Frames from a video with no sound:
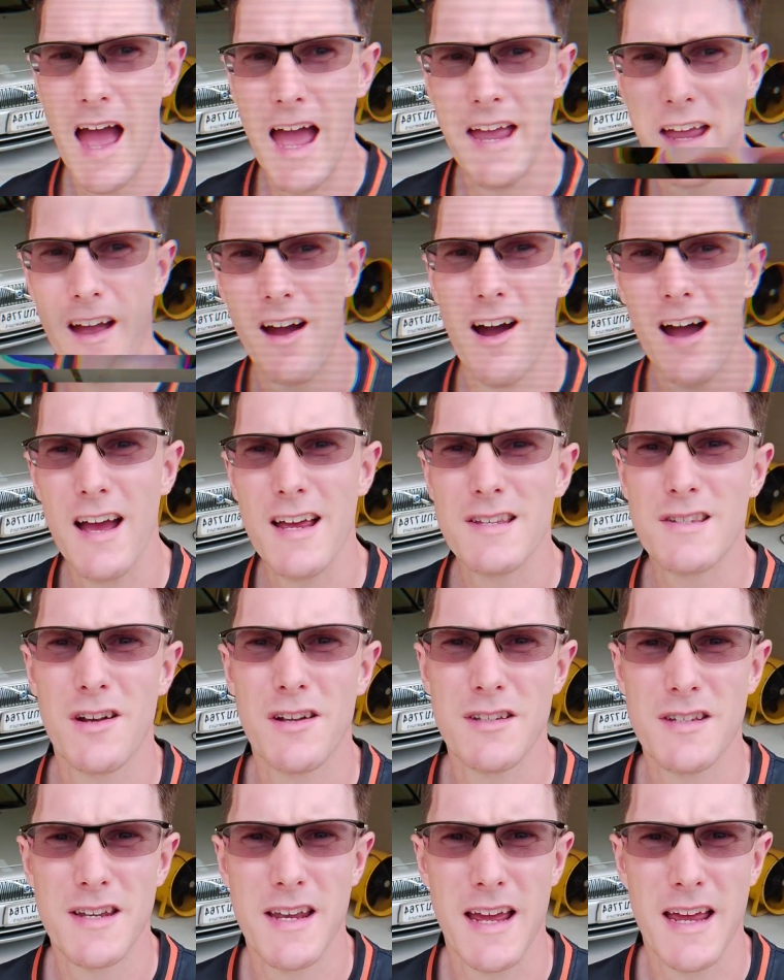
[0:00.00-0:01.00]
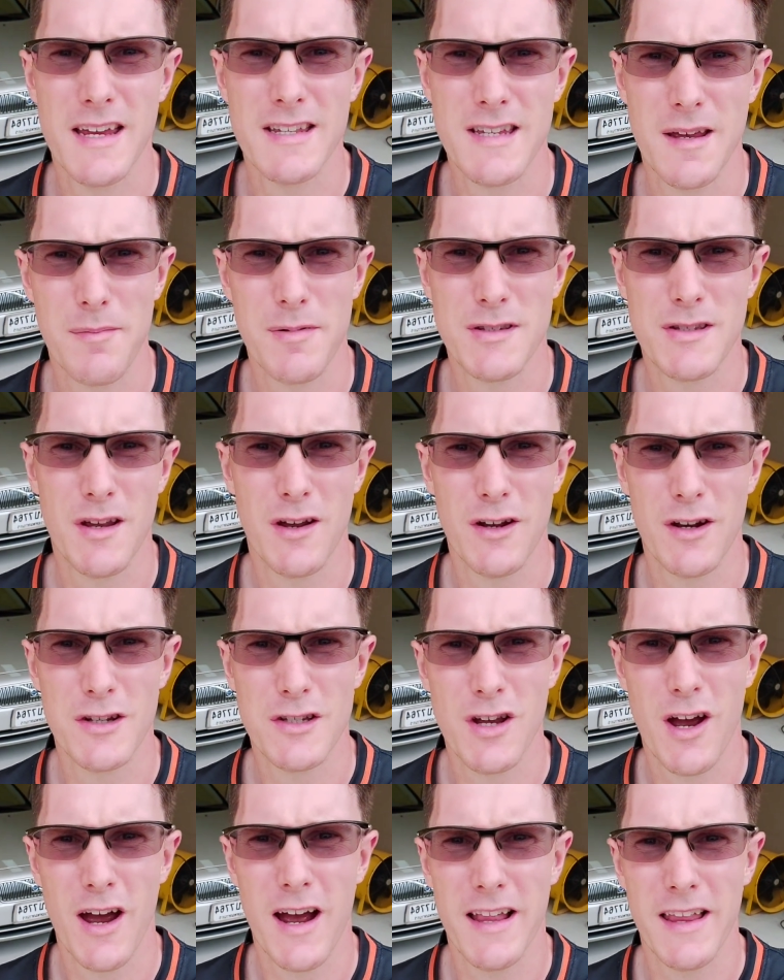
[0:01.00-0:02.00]
Hey guys, on today's episode of
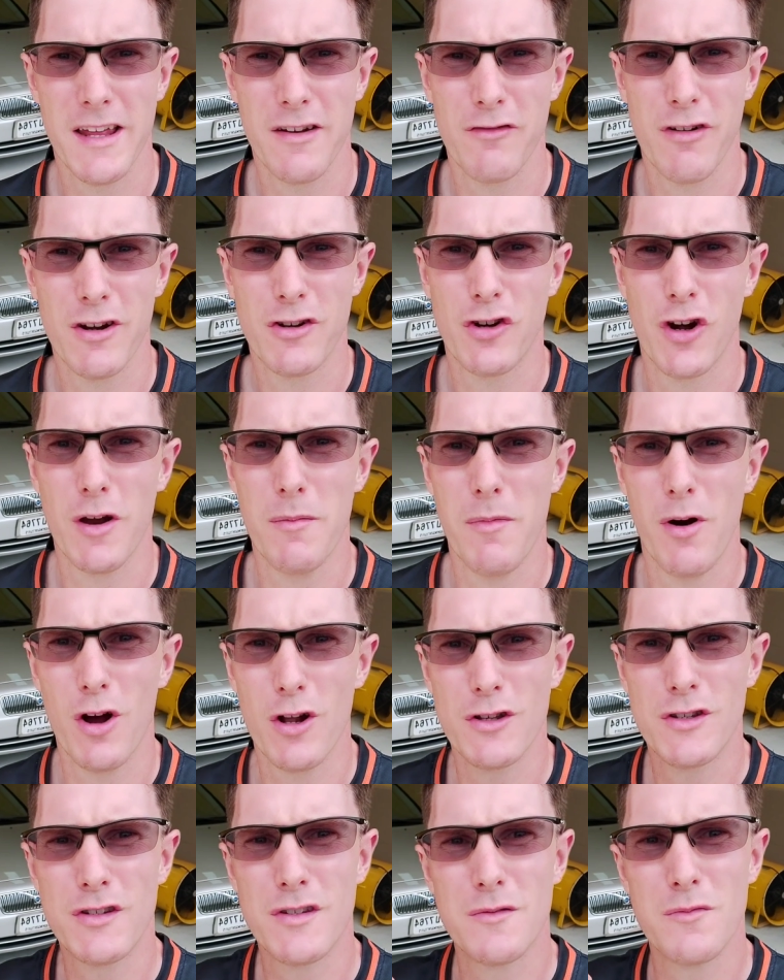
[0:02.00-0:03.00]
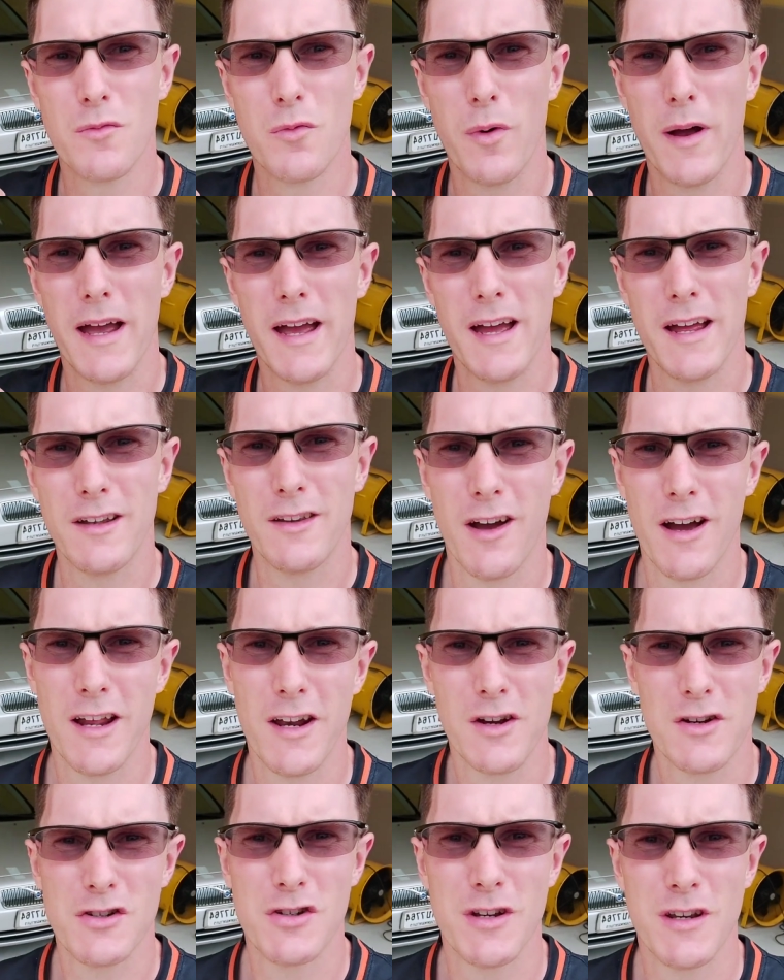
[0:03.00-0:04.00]
Thailand Retro Mods, we're
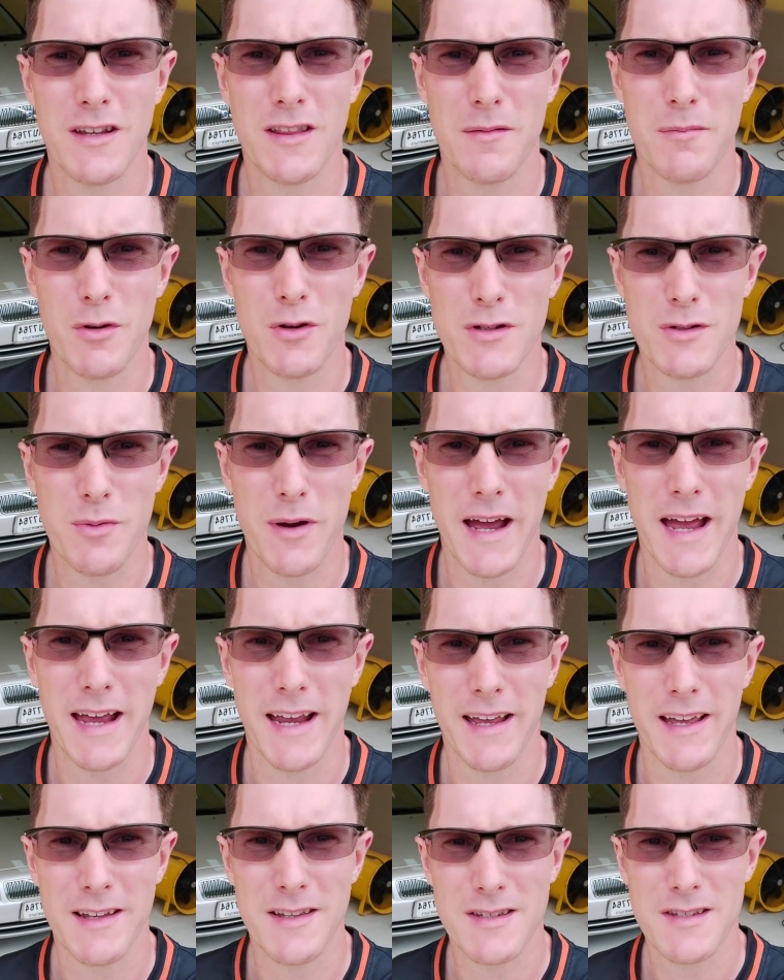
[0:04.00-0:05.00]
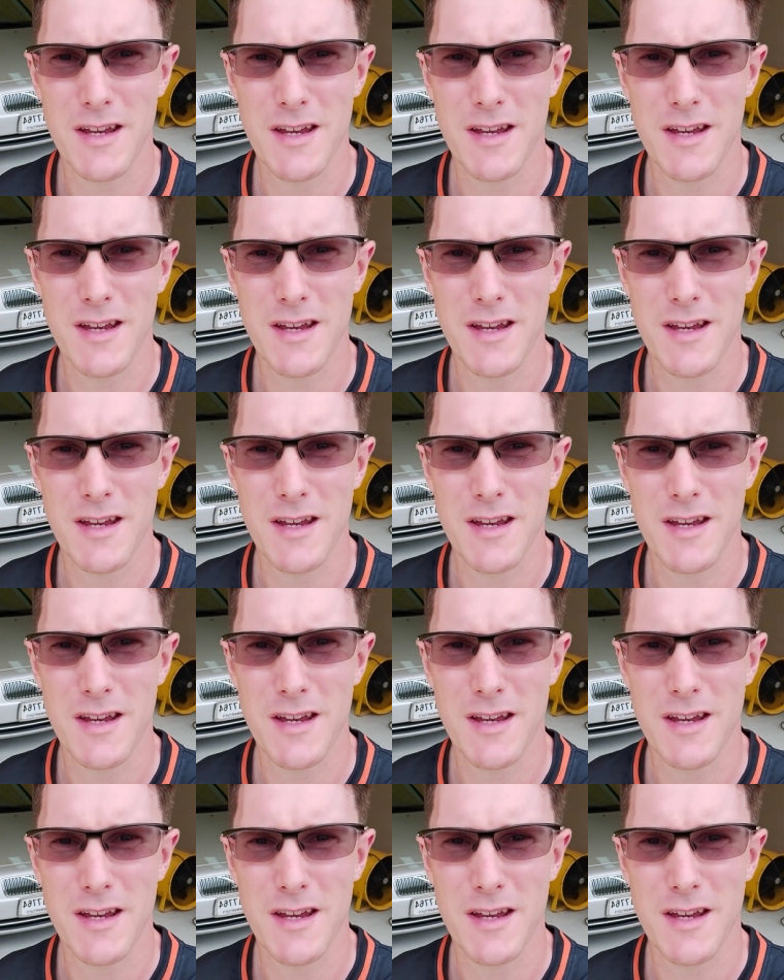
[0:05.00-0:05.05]
dyno tuning the Moose Wagon.